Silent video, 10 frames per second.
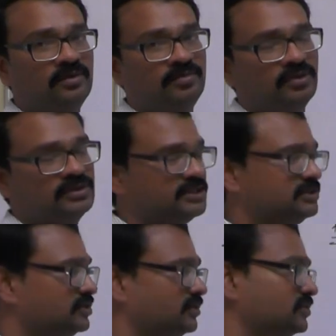loop poles
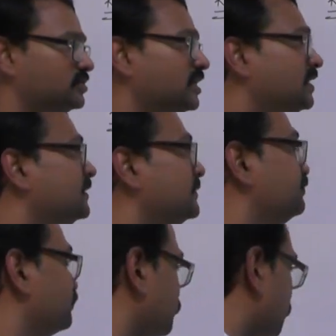and zeros.
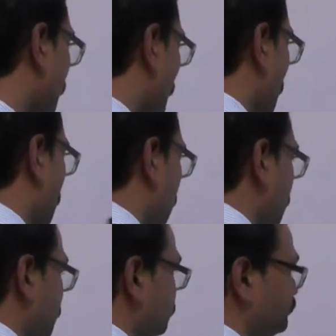Okay.